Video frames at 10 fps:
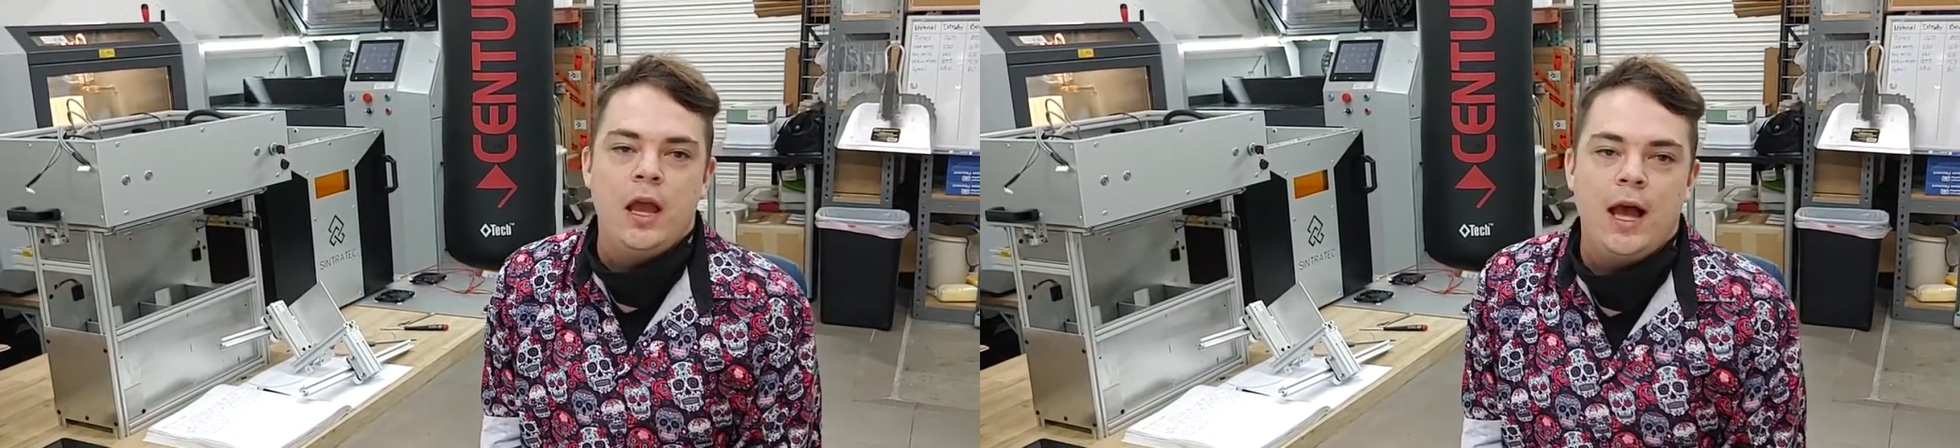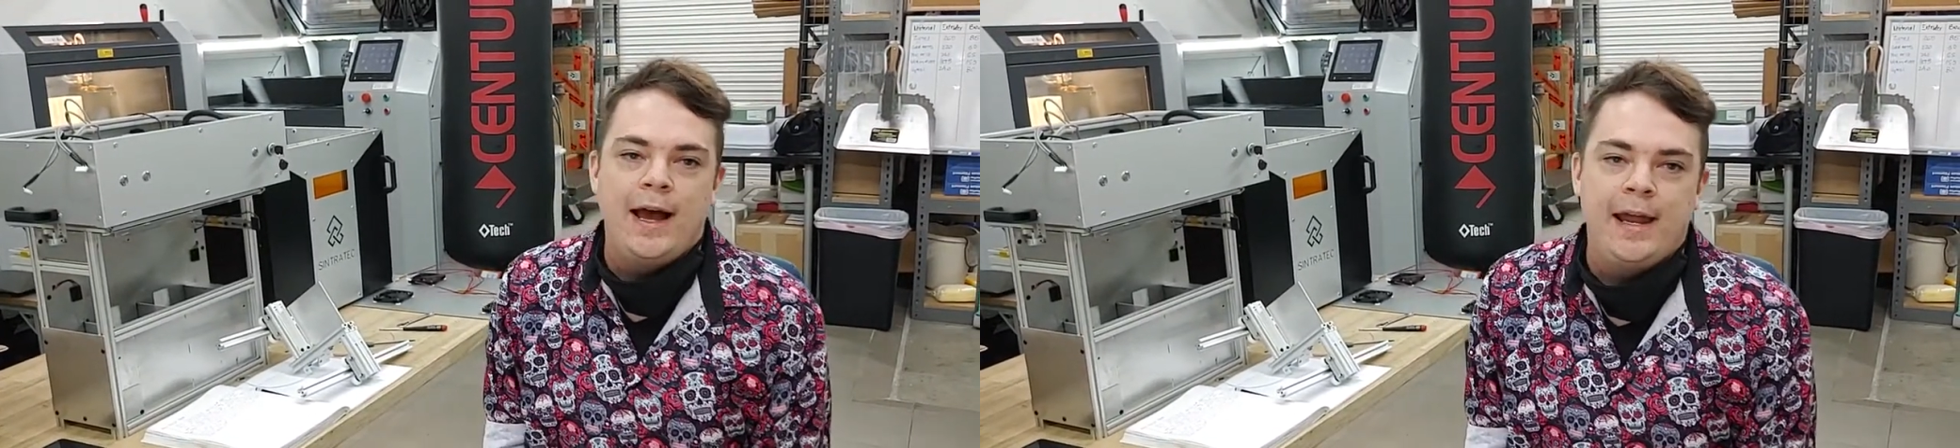
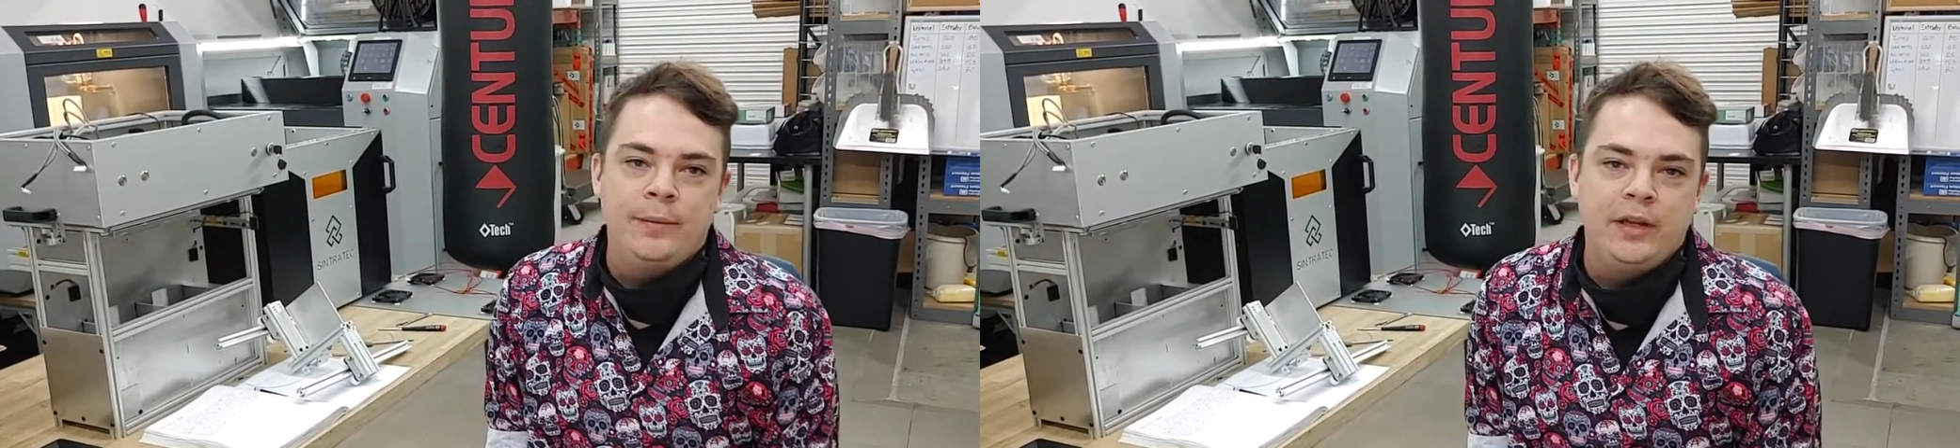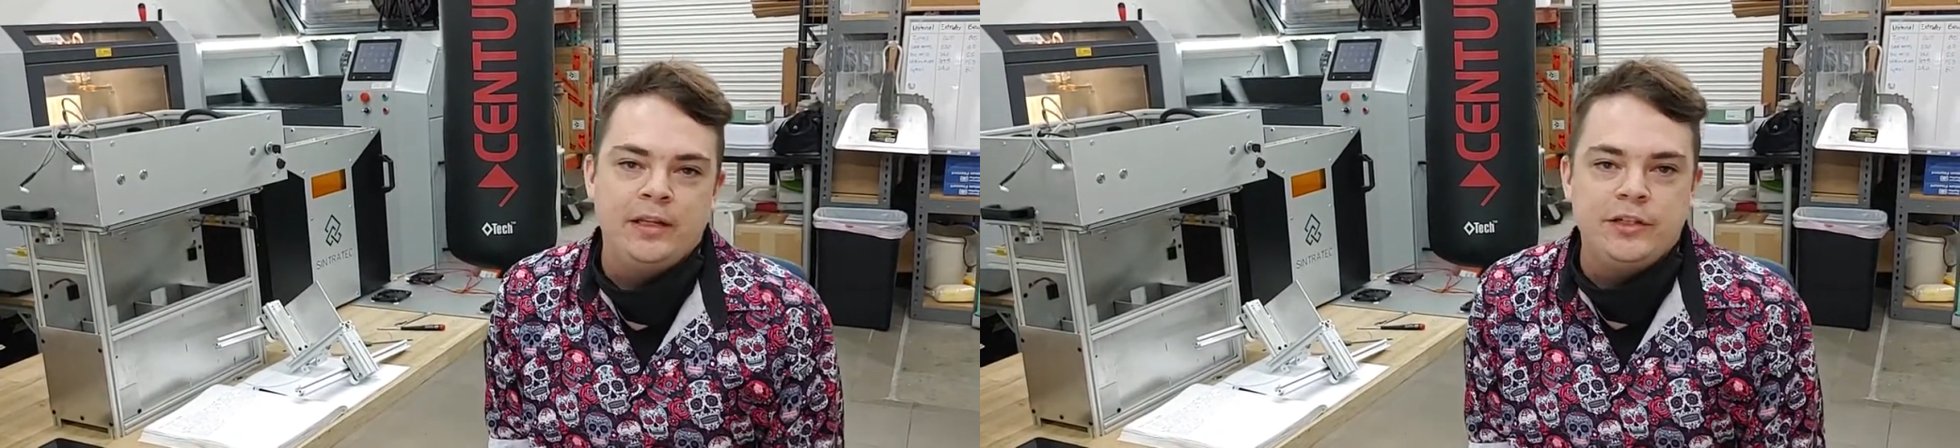I am
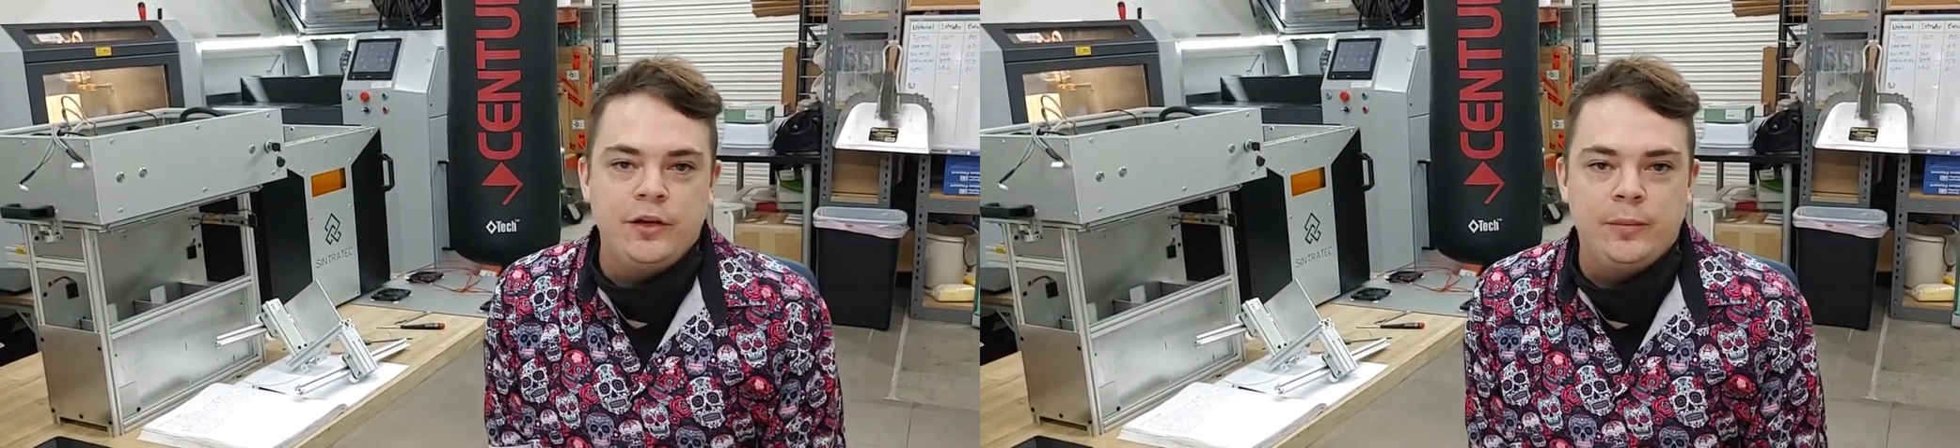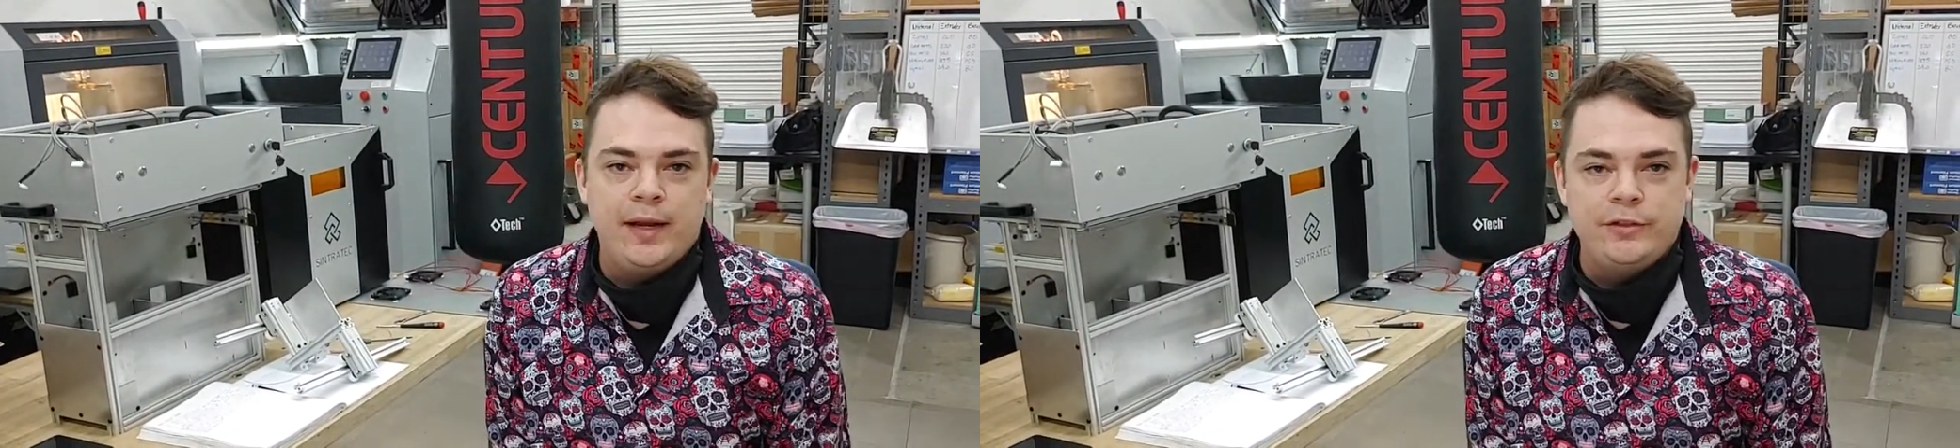an
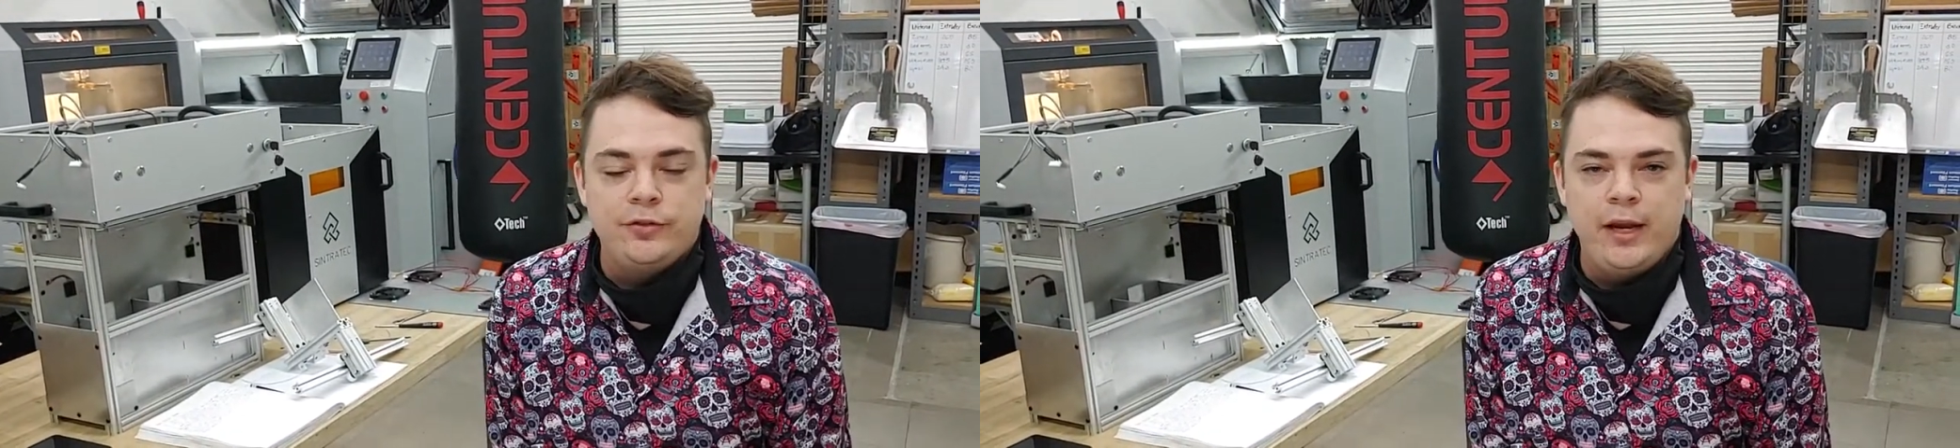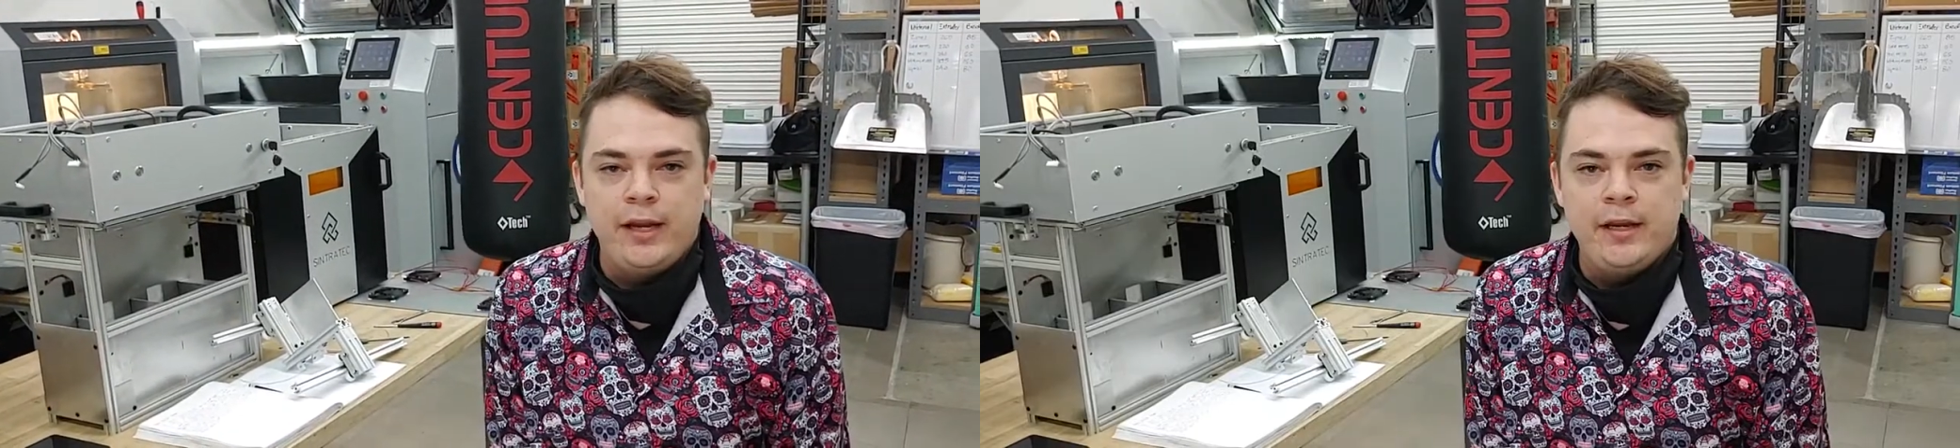engineer by
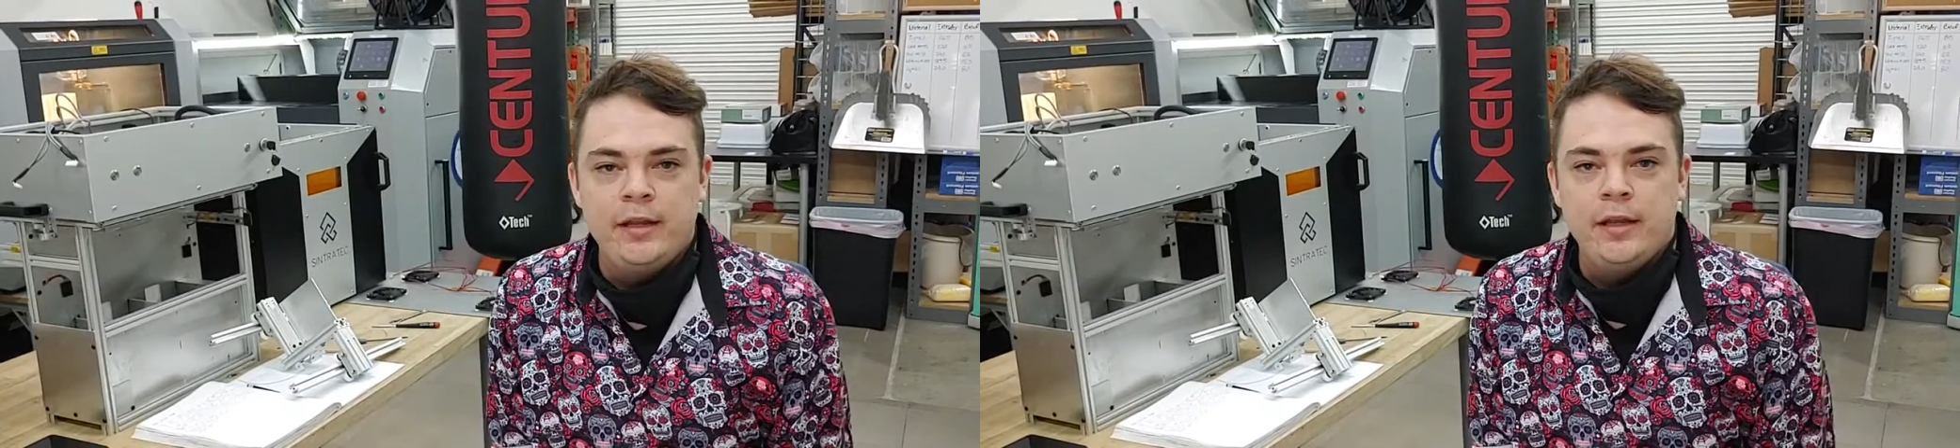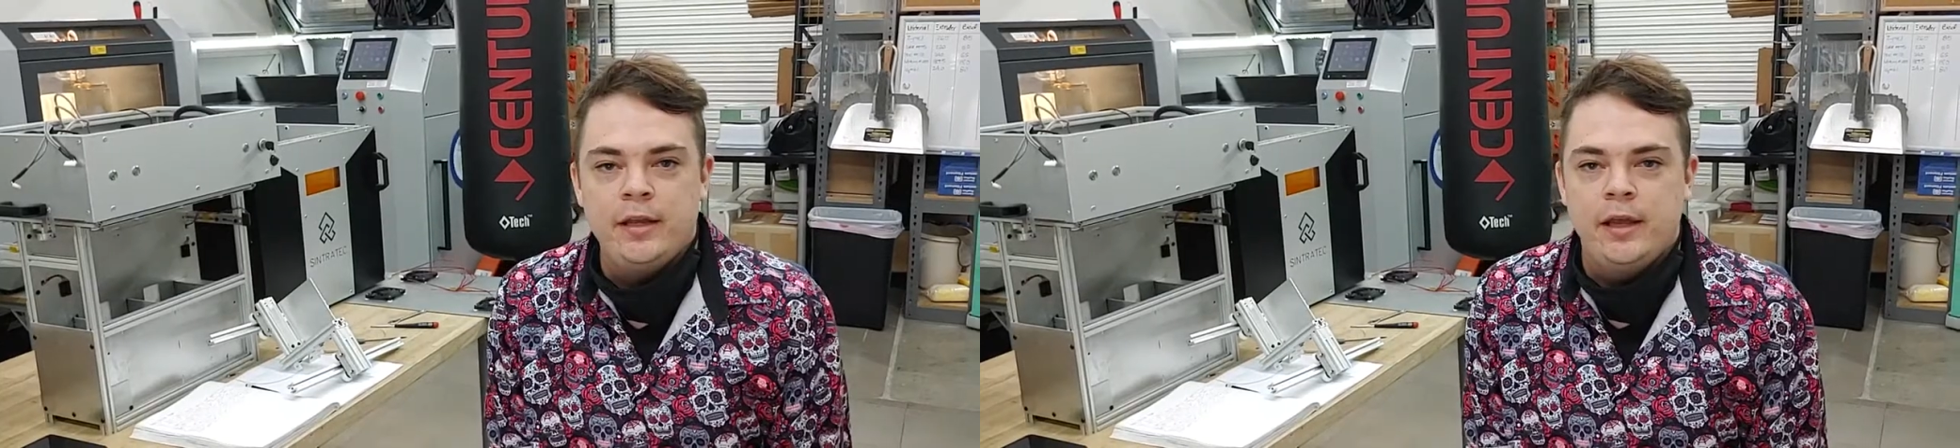training.